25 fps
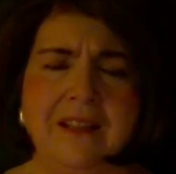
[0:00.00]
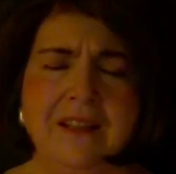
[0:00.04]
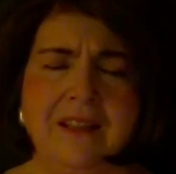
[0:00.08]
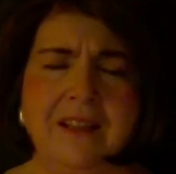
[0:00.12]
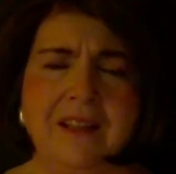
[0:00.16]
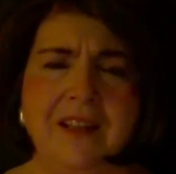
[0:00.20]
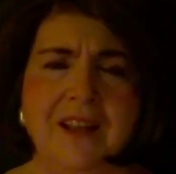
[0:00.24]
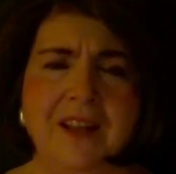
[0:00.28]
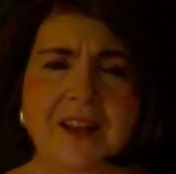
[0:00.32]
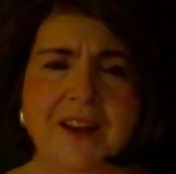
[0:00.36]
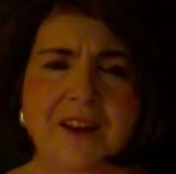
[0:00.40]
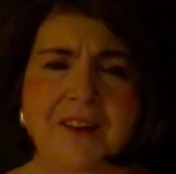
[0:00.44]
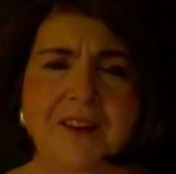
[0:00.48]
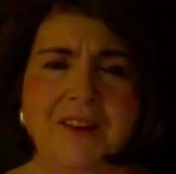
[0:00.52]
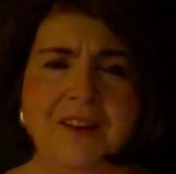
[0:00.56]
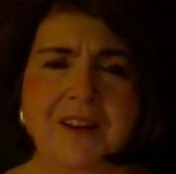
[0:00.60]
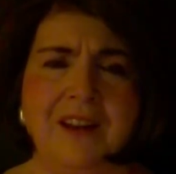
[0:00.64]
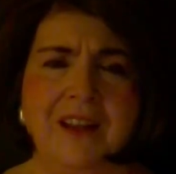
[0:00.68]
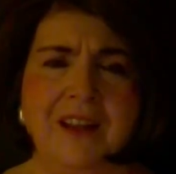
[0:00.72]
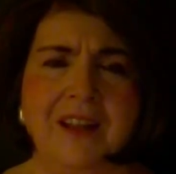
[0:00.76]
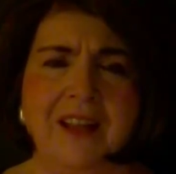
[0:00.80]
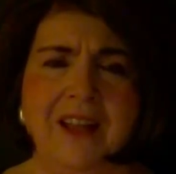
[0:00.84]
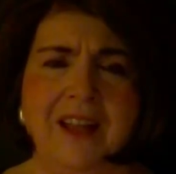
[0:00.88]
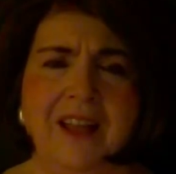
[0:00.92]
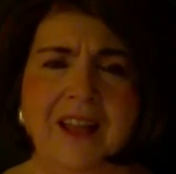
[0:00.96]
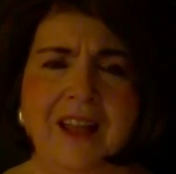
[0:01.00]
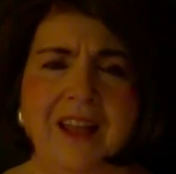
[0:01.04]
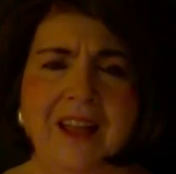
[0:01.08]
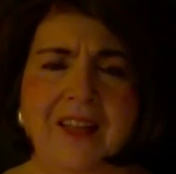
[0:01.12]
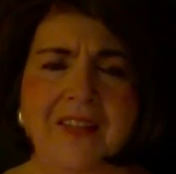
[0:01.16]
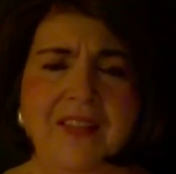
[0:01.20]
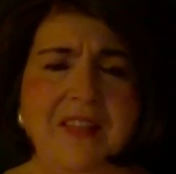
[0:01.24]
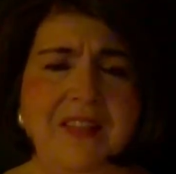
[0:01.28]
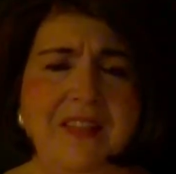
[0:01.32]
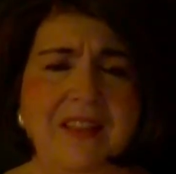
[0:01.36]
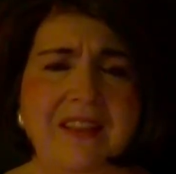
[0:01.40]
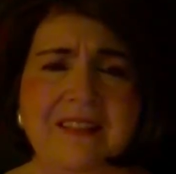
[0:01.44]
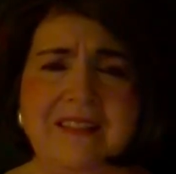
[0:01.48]
And
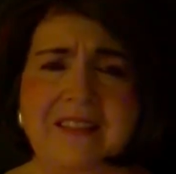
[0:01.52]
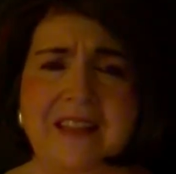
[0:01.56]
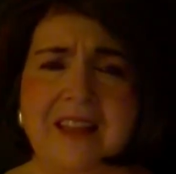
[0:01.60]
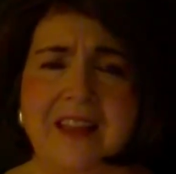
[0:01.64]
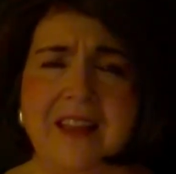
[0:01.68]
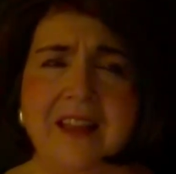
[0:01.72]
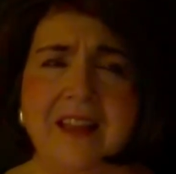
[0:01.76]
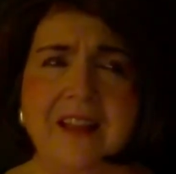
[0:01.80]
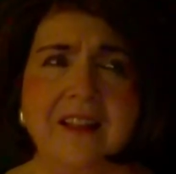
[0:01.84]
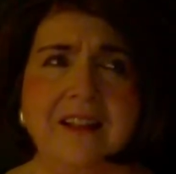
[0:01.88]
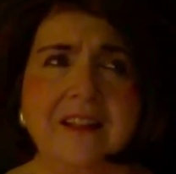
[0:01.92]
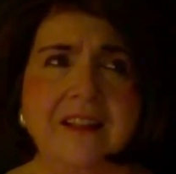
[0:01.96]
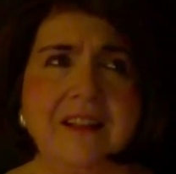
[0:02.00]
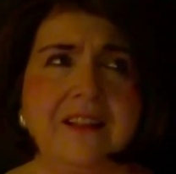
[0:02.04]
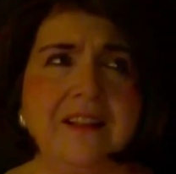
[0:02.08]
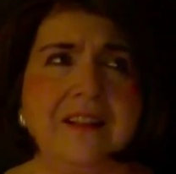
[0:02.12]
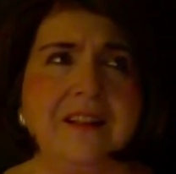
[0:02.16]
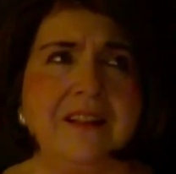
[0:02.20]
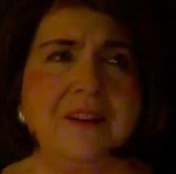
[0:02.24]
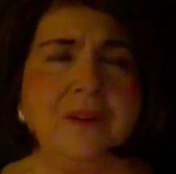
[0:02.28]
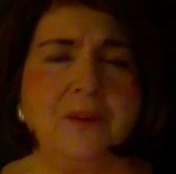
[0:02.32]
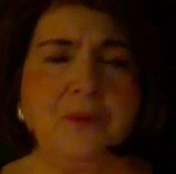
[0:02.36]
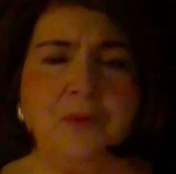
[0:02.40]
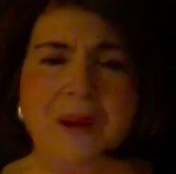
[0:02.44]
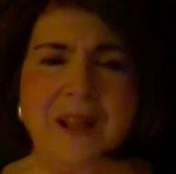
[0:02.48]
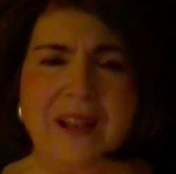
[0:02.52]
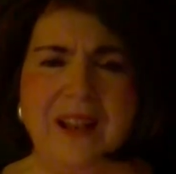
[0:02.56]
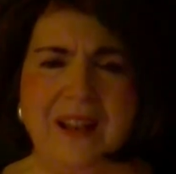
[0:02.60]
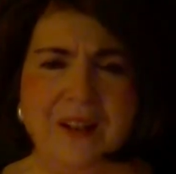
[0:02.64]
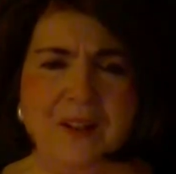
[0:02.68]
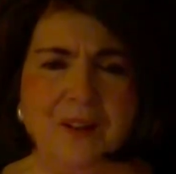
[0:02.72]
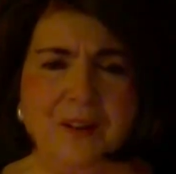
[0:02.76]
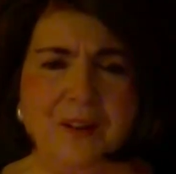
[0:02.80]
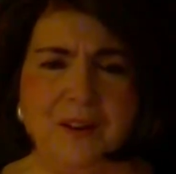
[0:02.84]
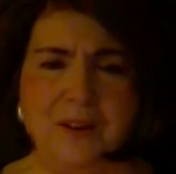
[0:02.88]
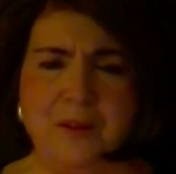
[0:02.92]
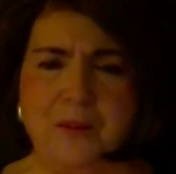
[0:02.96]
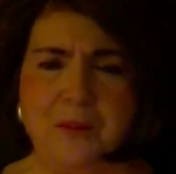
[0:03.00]
then they say, when, Lord?